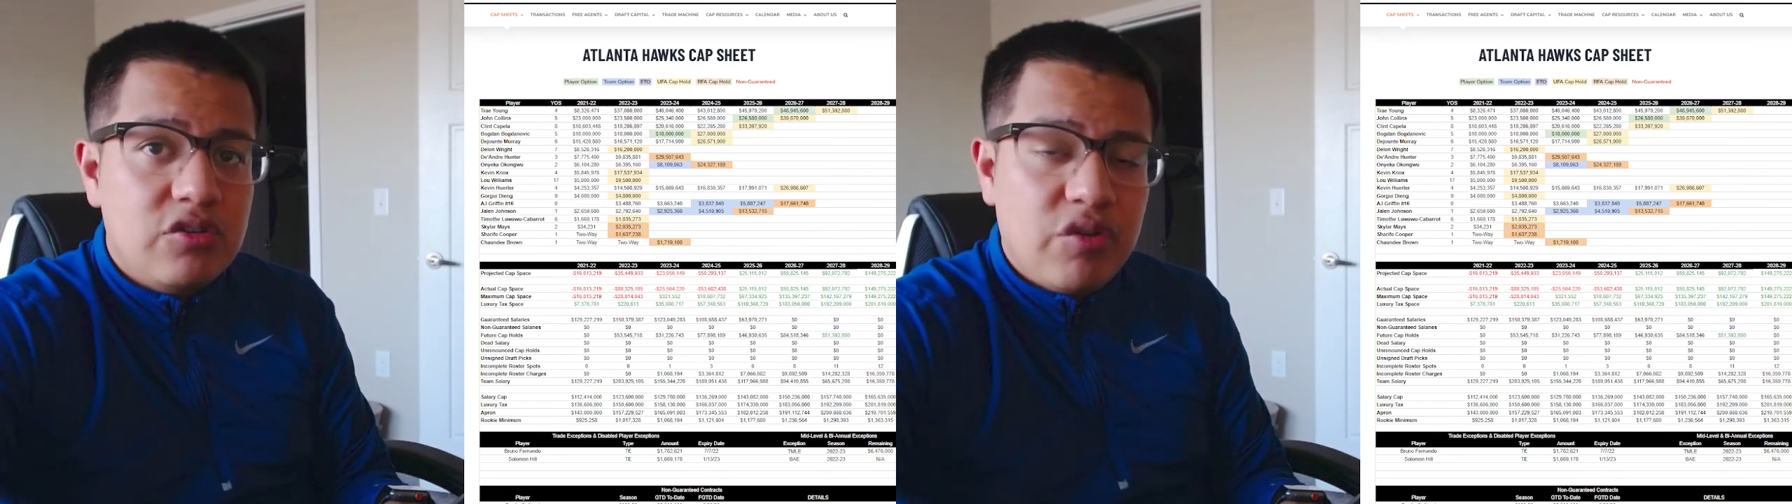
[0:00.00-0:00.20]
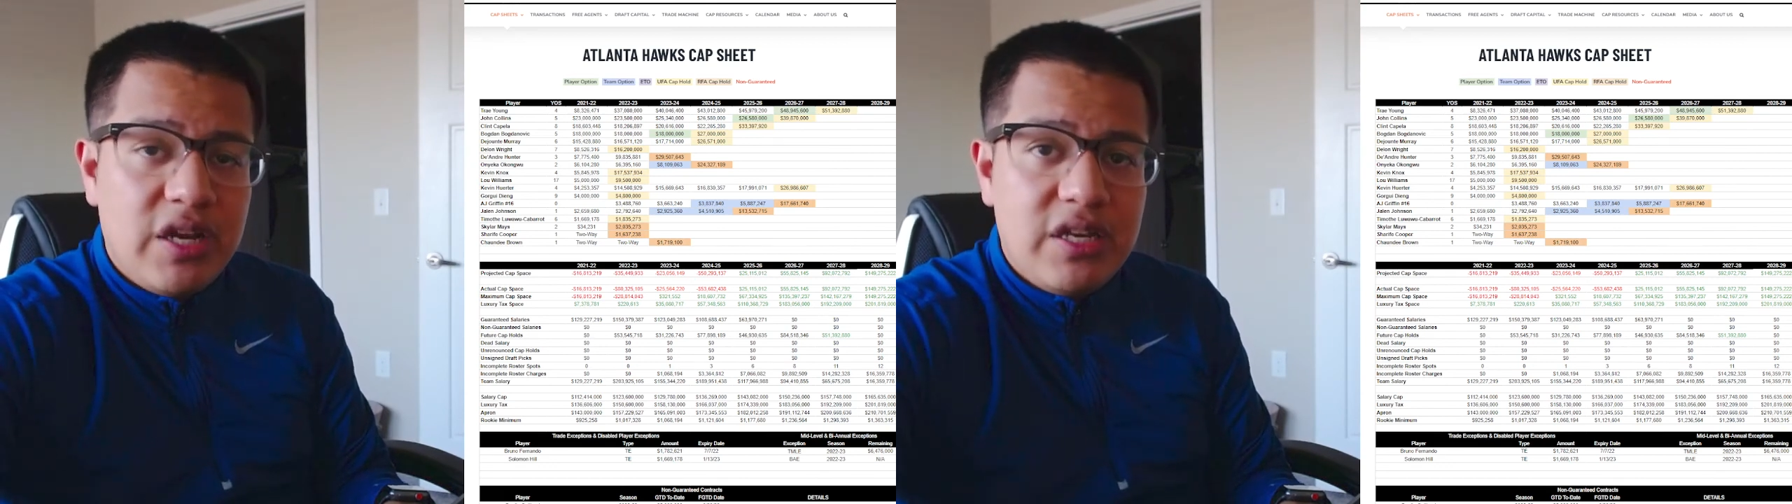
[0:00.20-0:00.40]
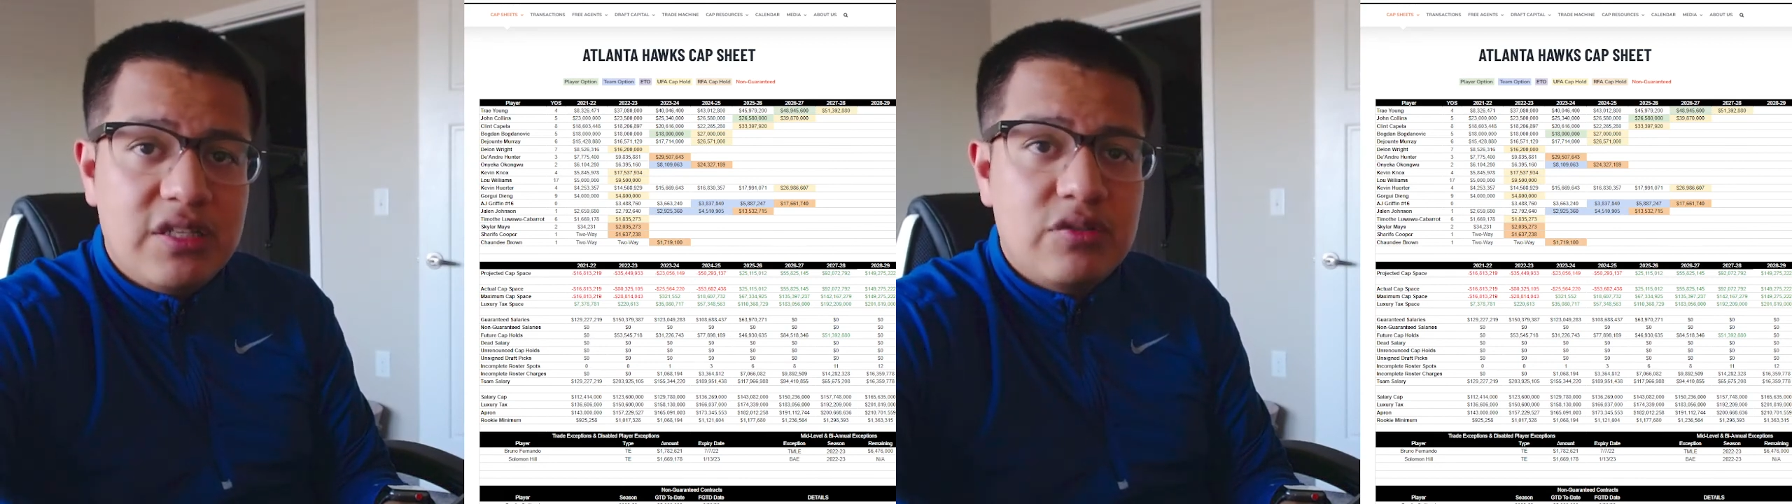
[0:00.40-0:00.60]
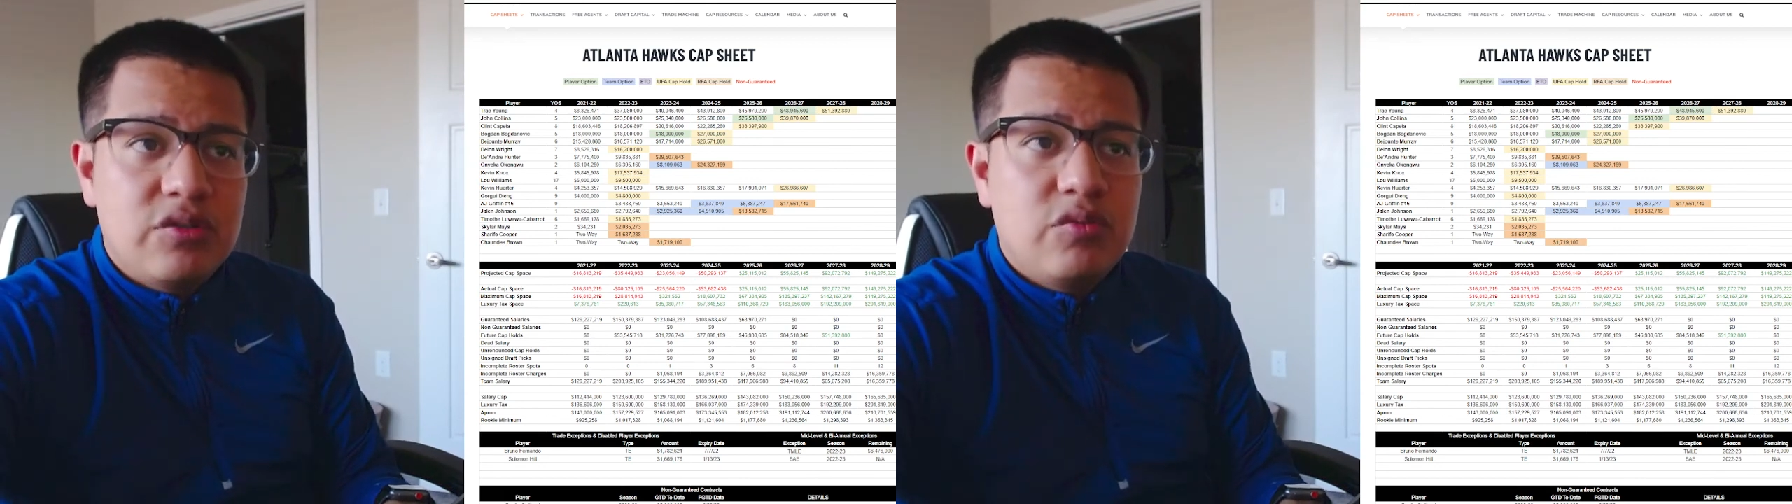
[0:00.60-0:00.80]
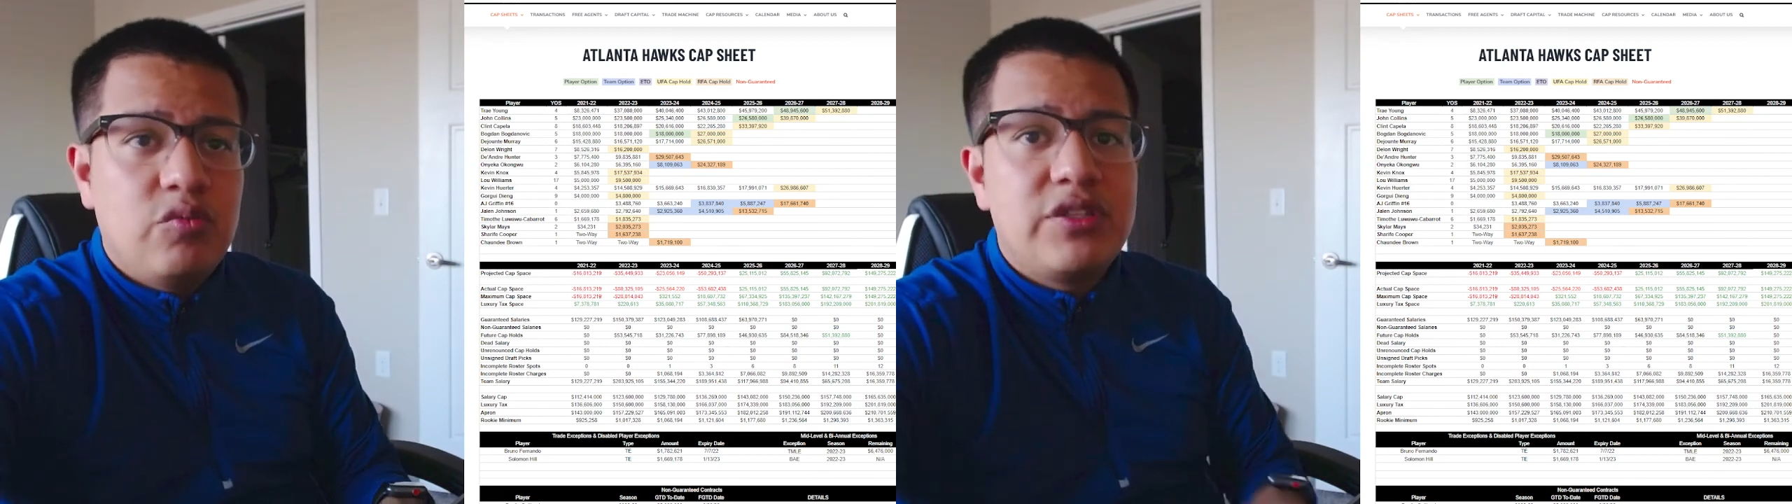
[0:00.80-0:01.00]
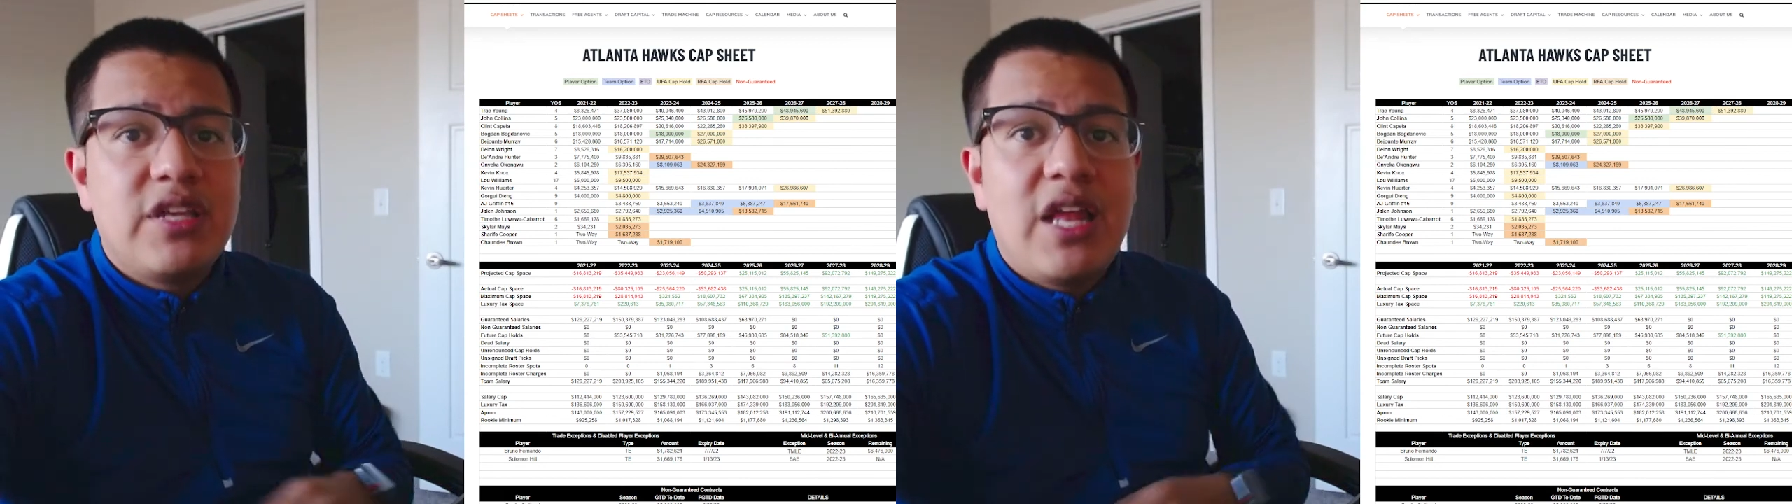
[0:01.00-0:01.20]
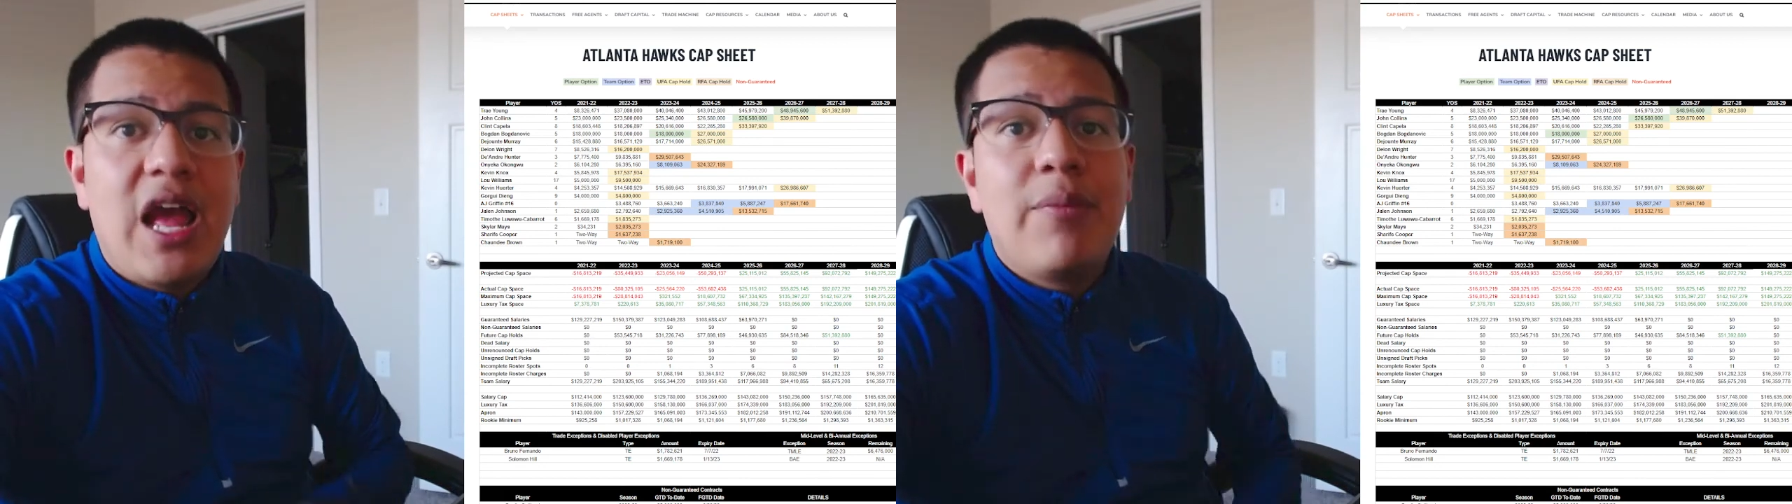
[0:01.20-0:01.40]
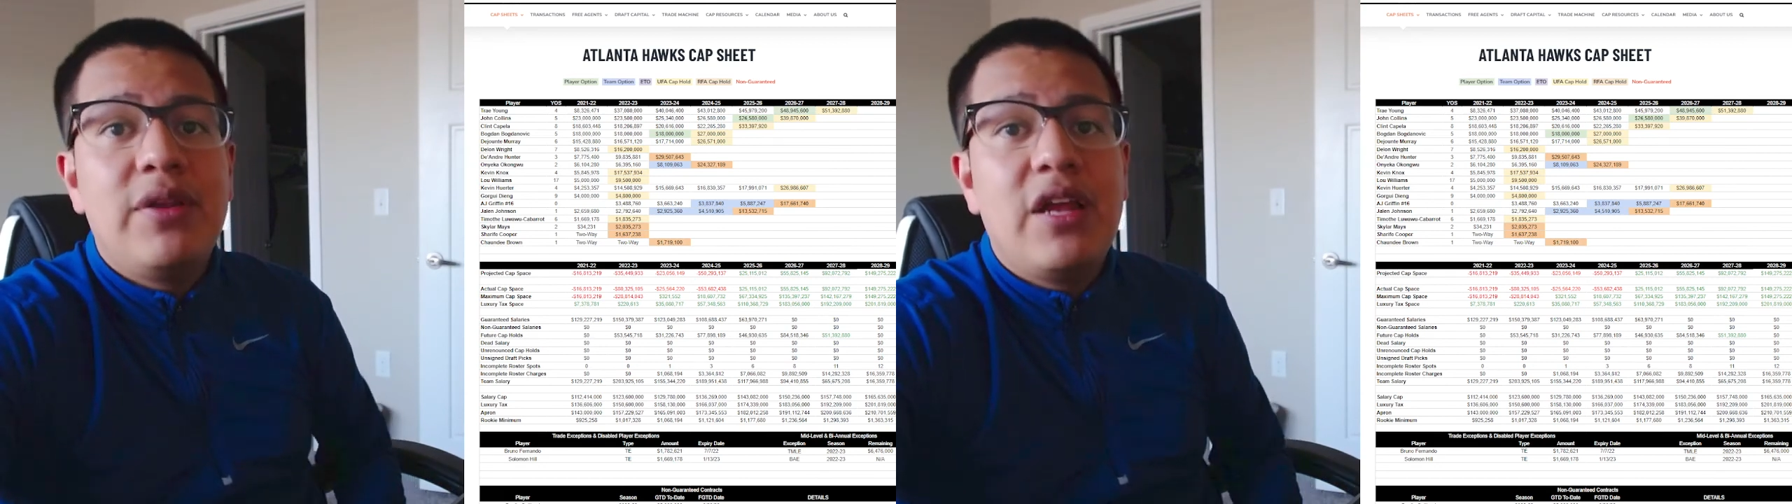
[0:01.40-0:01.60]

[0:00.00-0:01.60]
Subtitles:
trades, what's going to happen